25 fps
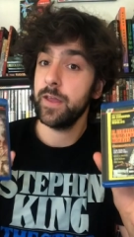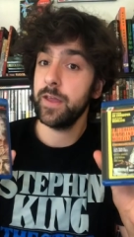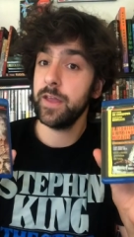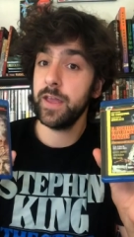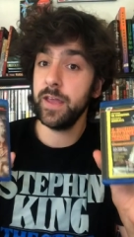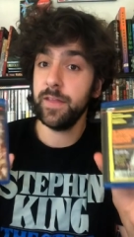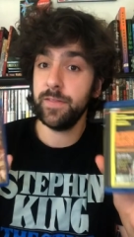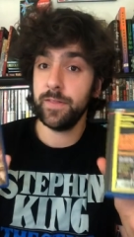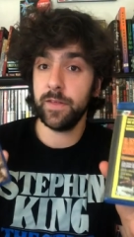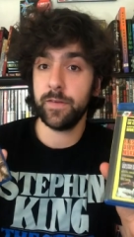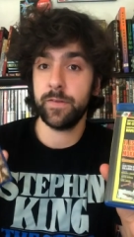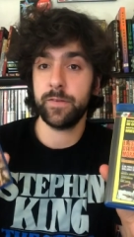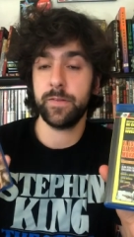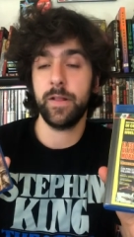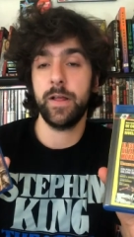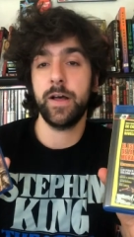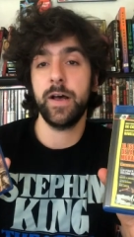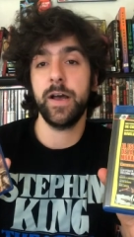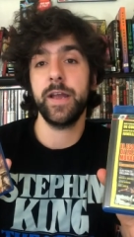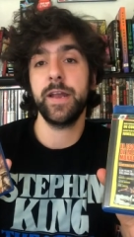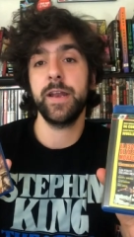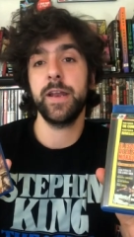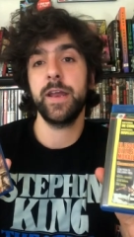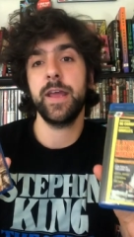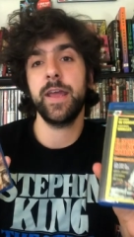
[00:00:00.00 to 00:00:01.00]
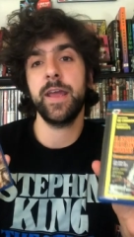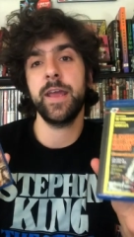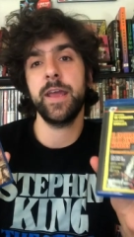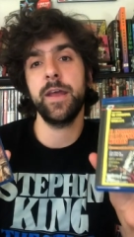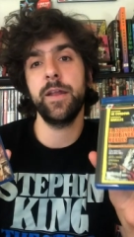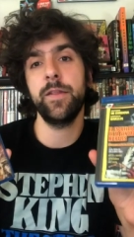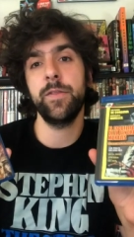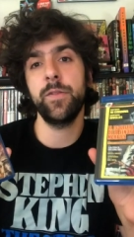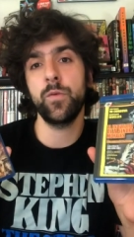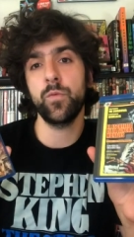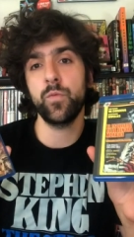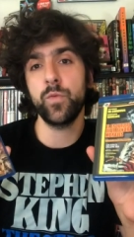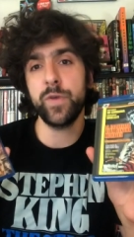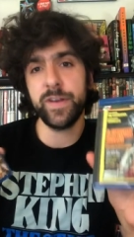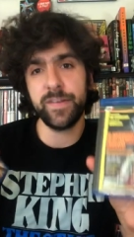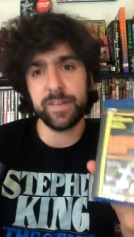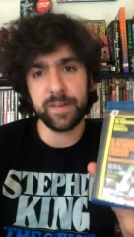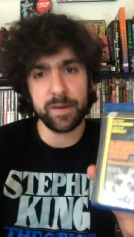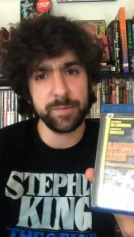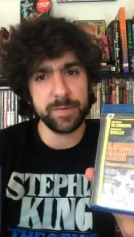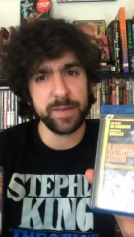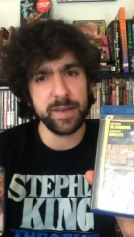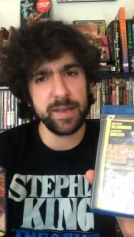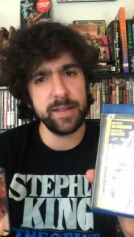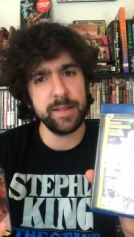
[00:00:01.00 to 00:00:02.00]
in this line. And the reason
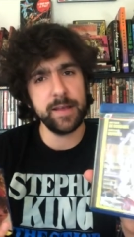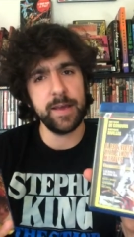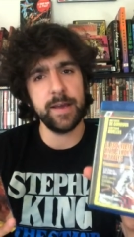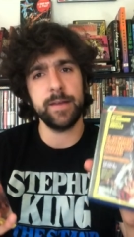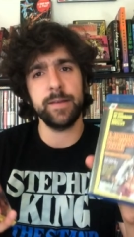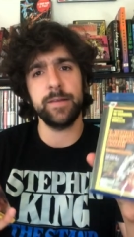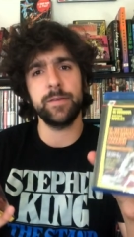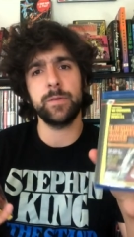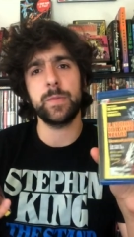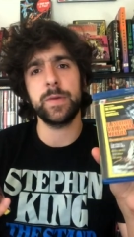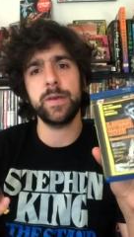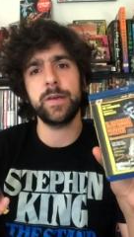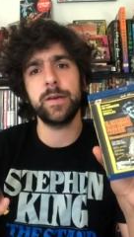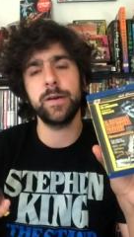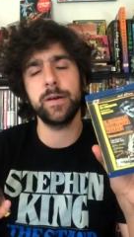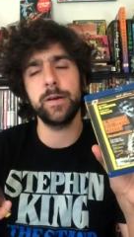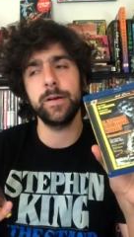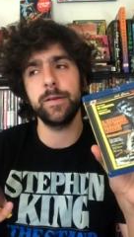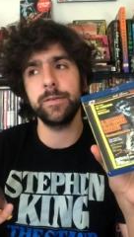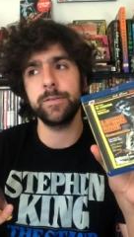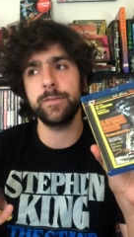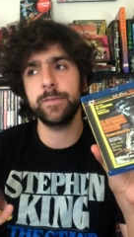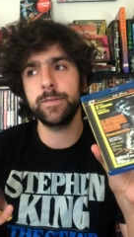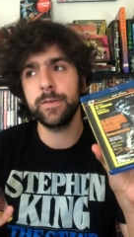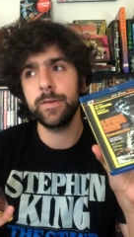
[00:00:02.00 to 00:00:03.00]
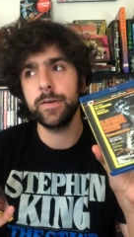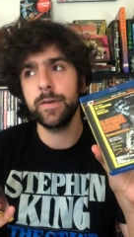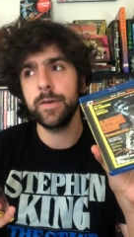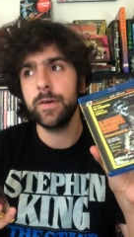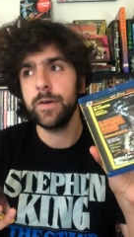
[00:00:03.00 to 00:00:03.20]
I'm saying that is because